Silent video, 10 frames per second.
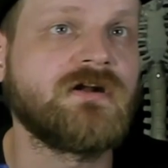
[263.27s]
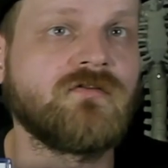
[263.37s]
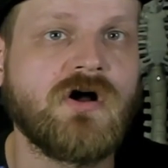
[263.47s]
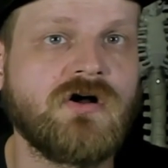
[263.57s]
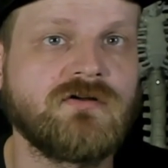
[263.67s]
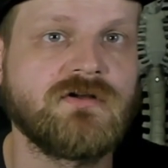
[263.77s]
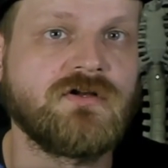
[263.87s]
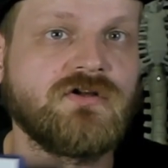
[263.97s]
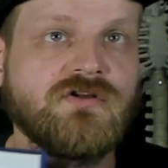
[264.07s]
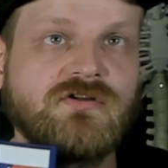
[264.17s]
along
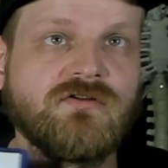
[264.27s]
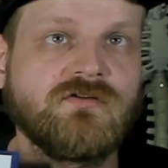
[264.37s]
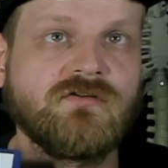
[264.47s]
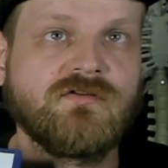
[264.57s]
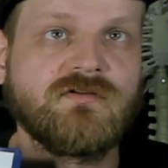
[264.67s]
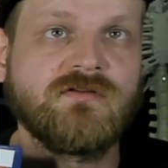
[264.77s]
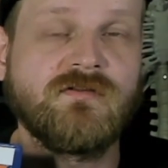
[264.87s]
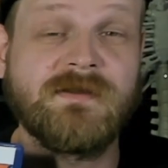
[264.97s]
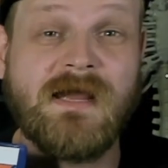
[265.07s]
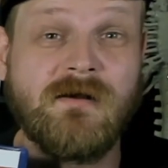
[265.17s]

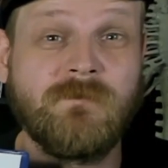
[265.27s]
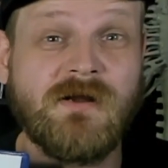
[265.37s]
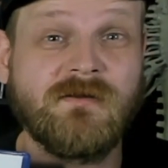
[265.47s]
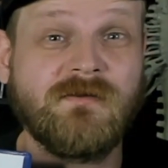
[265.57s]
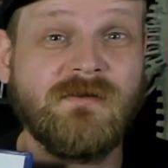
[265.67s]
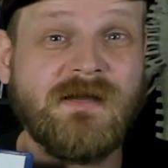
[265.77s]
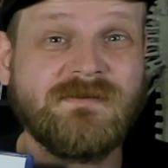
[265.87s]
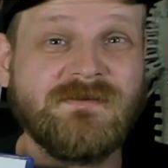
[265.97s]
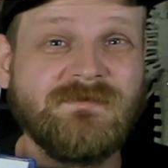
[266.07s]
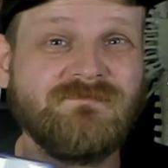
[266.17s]
the Cowabunga
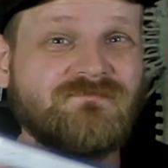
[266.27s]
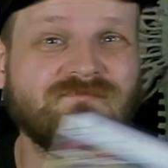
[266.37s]
Collection,